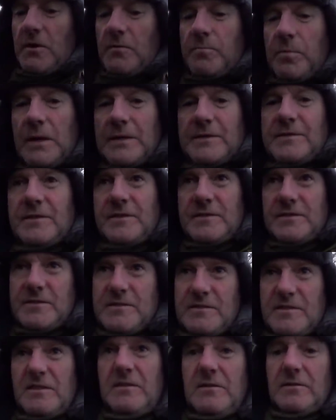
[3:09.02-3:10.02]
a lot of places,
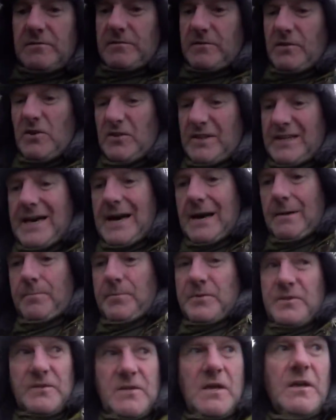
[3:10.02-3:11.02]
still there's a lot of
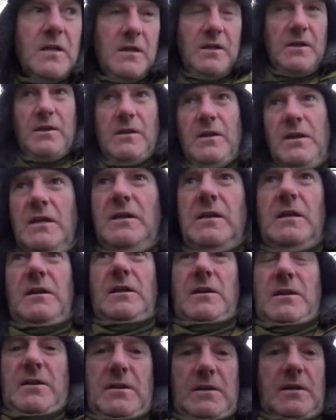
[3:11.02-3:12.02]
gaps.
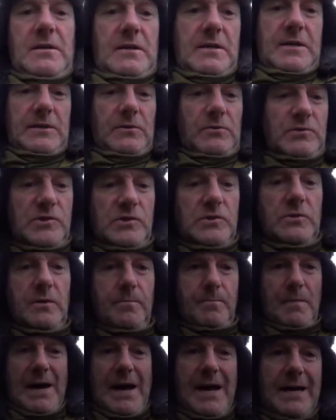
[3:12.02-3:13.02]
And also
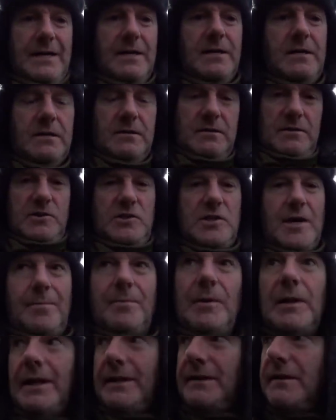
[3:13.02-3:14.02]
the back, the
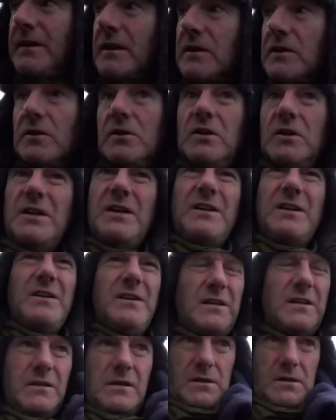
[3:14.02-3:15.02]
chapel end they call it.
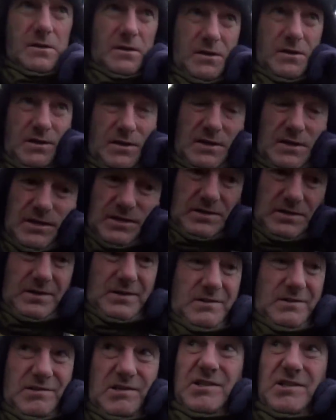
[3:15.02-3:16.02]

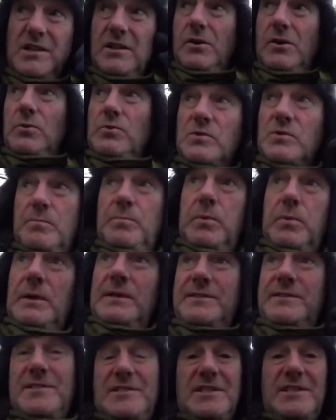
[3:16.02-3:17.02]
Still loads of
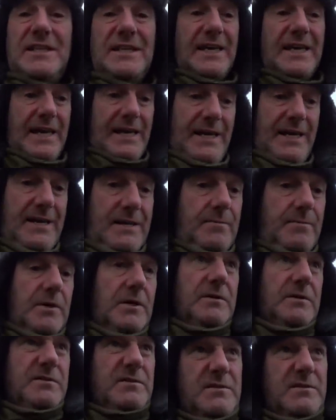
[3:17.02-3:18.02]
places you can get in,
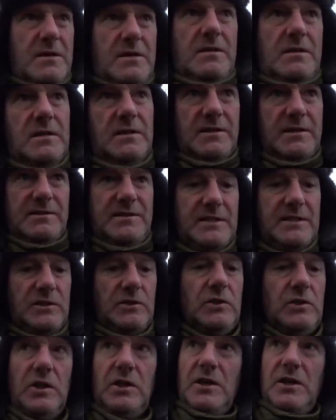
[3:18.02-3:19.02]
but like I said
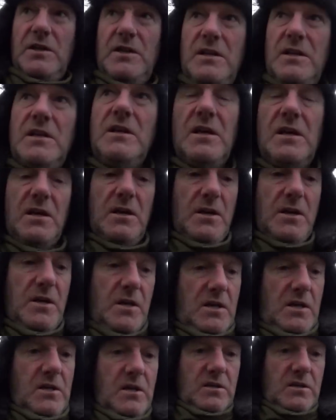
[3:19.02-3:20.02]
earlier,
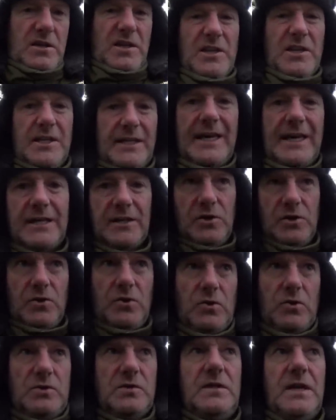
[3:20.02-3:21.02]
you're going to get
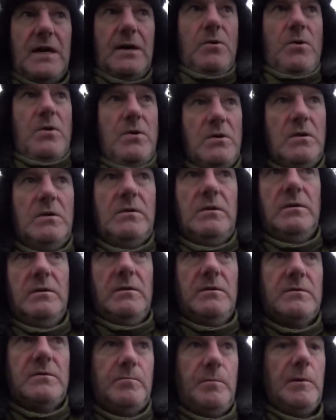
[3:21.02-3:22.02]
caught now.
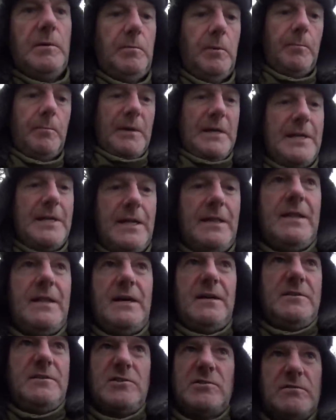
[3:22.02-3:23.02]
There's people been in
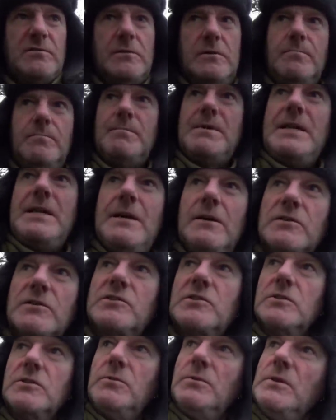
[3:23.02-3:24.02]
there just a minute or
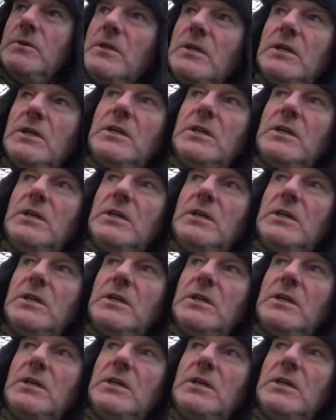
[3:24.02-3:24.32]
so,